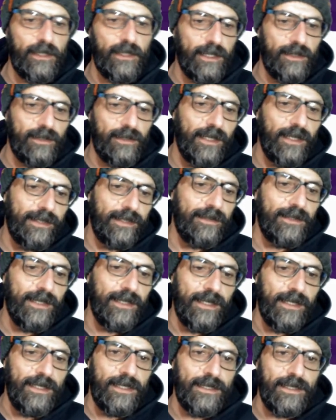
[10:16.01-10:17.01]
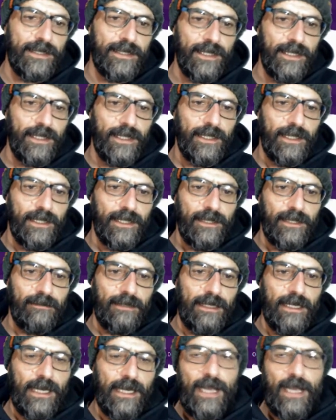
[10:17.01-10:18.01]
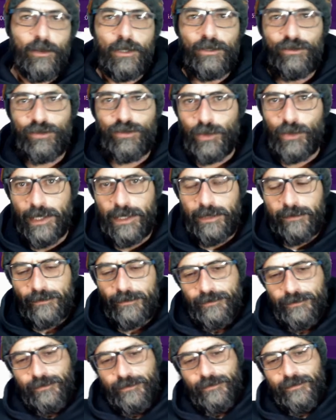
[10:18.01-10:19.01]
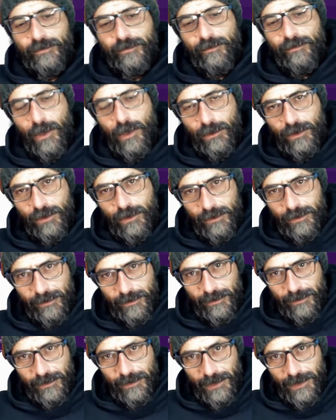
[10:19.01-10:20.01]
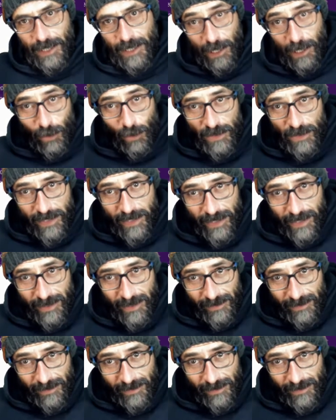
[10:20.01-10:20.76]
And the idea is, well, I want to win both the closing